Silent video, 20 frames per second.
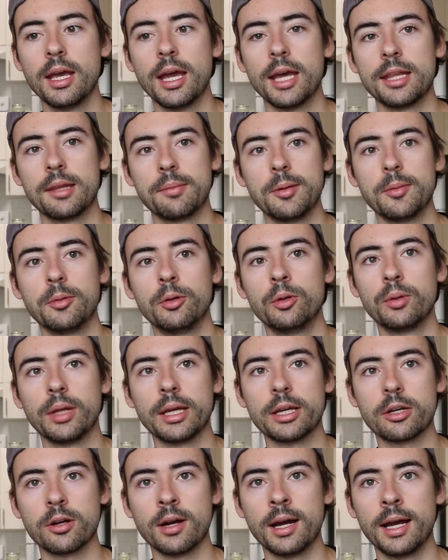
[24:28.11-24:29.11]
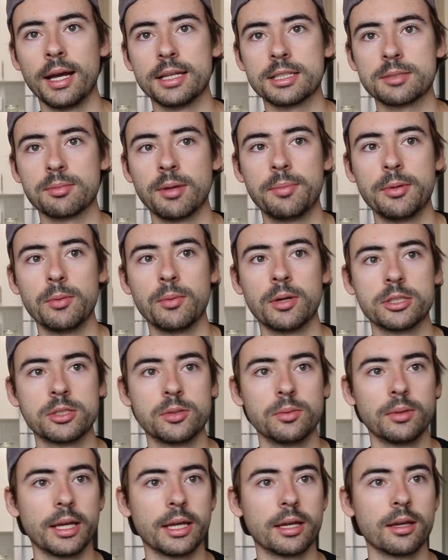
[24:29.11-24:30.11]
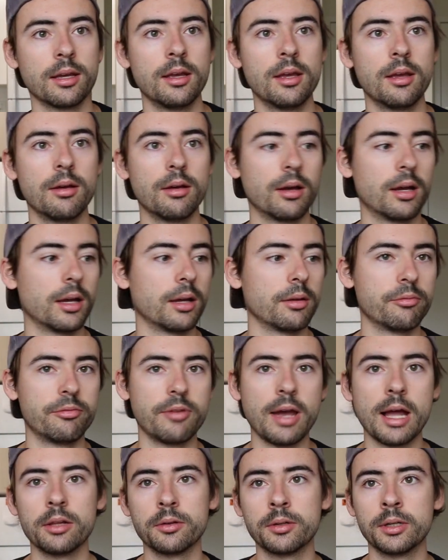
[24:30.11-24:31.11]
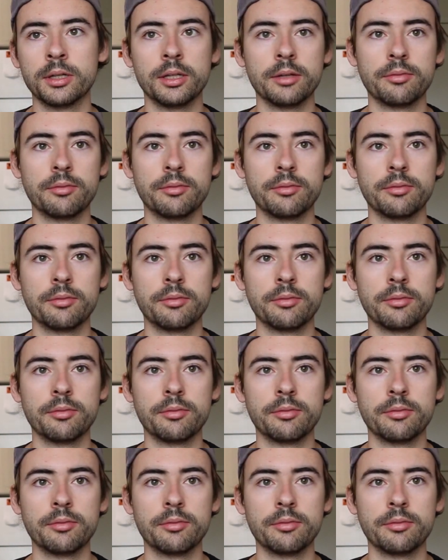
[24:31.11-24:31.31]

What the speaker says: and the people who like Criius might be ones who like Valorant.